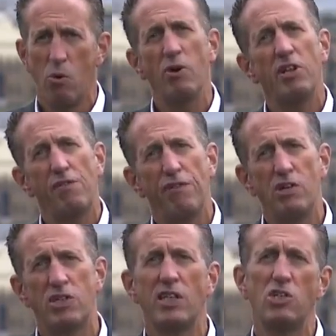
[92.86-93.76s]
One of the
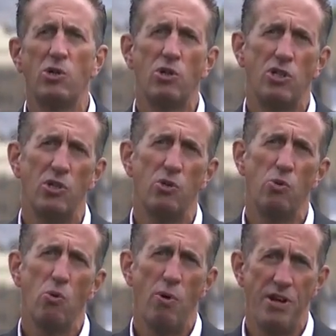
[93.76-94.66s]
first things you could do
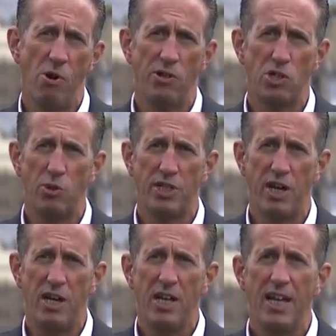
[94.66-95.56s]
when you're on
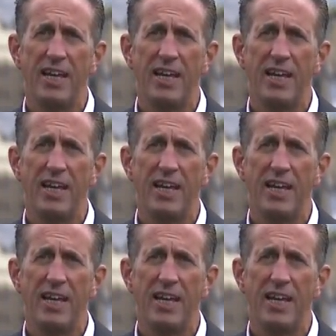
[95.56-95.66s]
Twitter